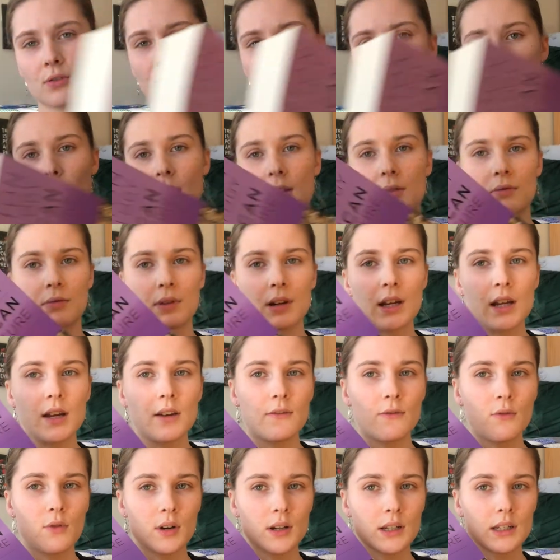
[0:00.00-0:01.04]
do my reading
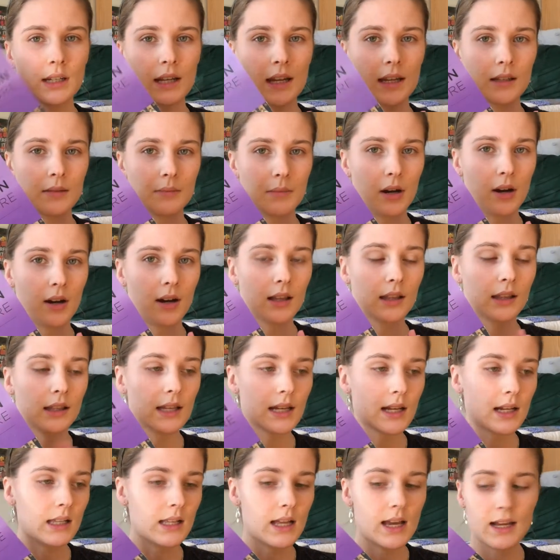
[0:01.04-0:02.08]
for today's American
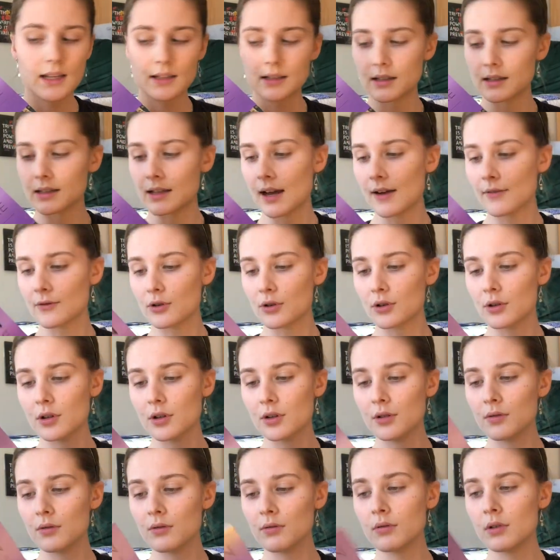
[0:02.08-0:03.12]
Lit class this
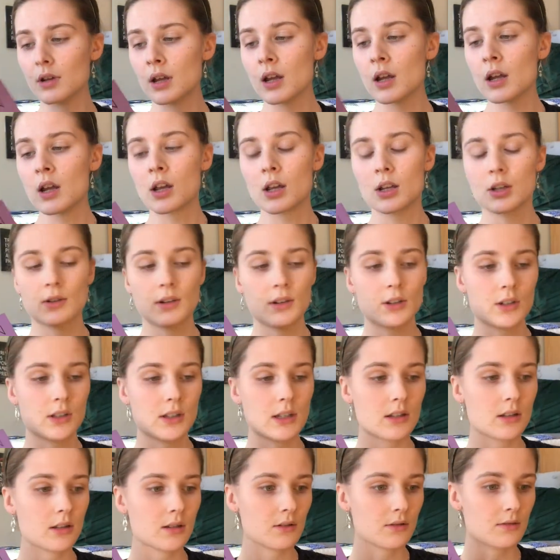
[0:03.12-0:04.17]
afternoon so I just
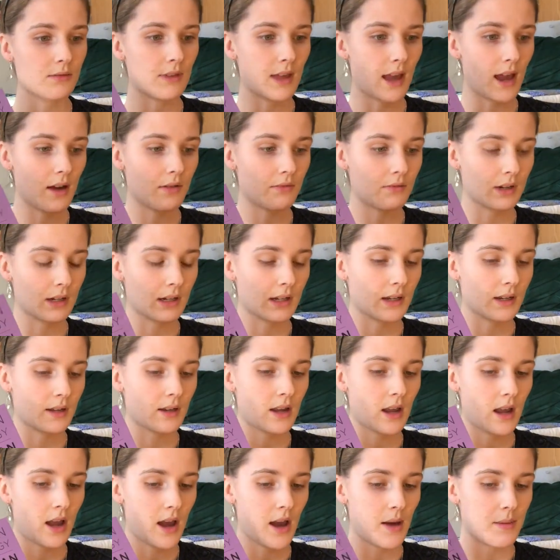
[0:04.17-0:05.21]
need to do that
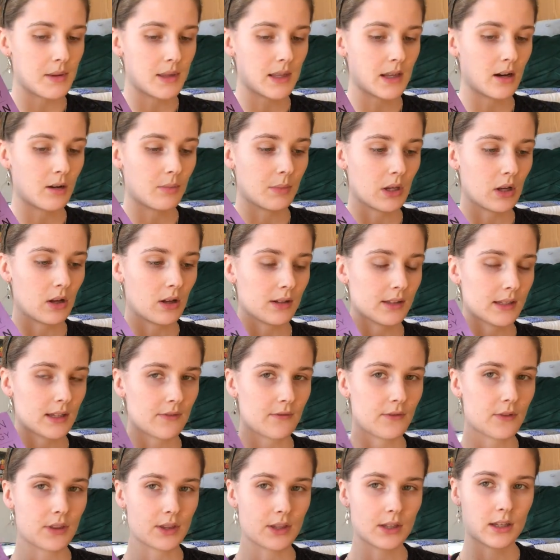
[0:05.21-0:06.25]
reading um, and then I'll be all
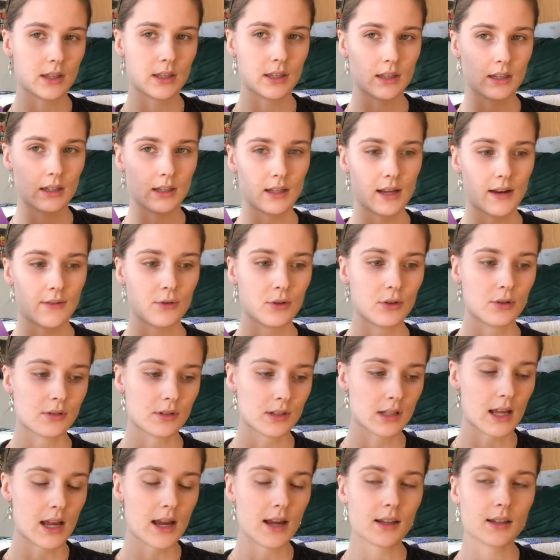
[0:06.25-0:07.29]
set for this afternoon's
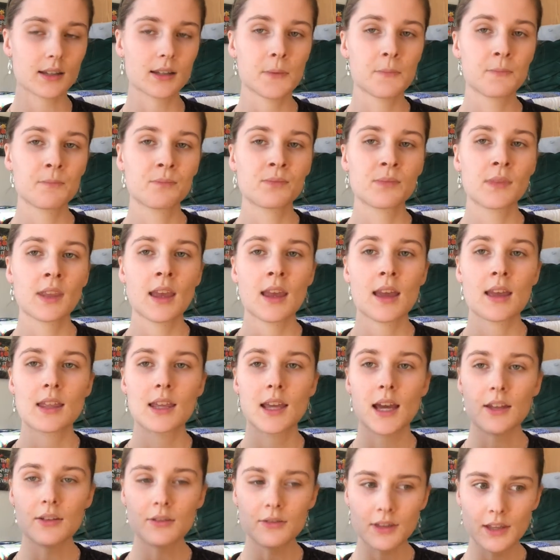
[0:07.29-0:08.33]
class
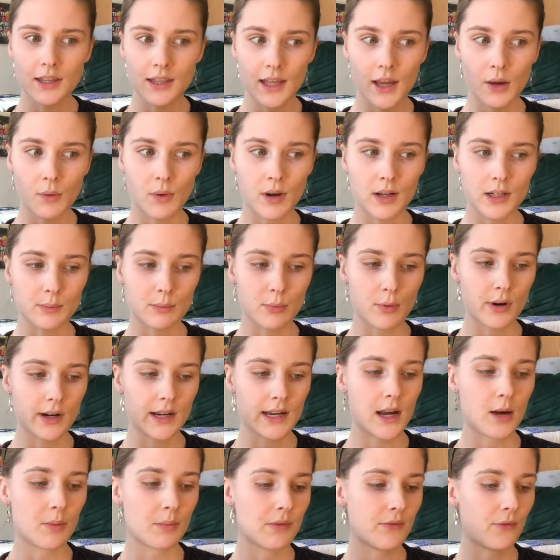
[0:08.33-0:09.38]
the other thing that I wanted to point
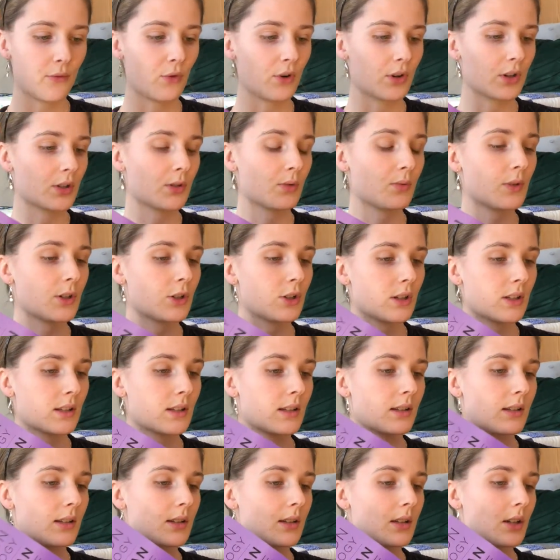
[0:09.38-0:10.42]
out before it switches
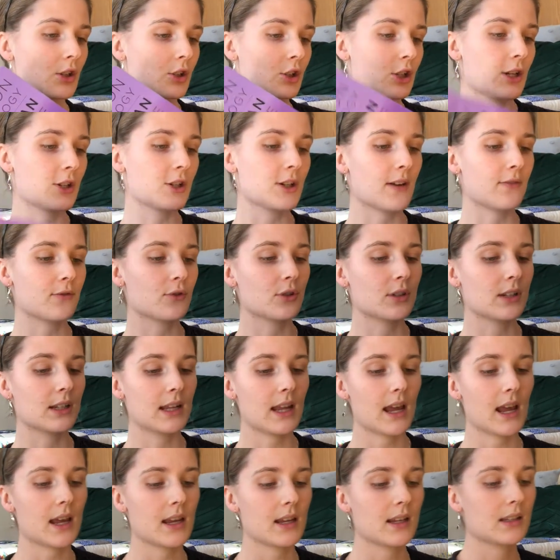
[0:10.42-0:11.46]
because it's going to change after
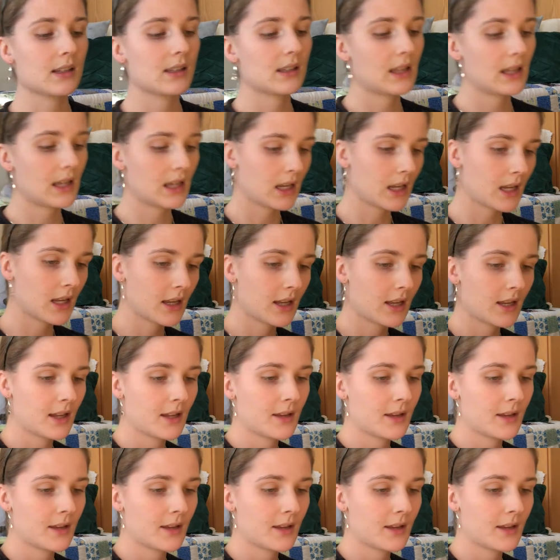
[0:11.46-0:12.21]
today is like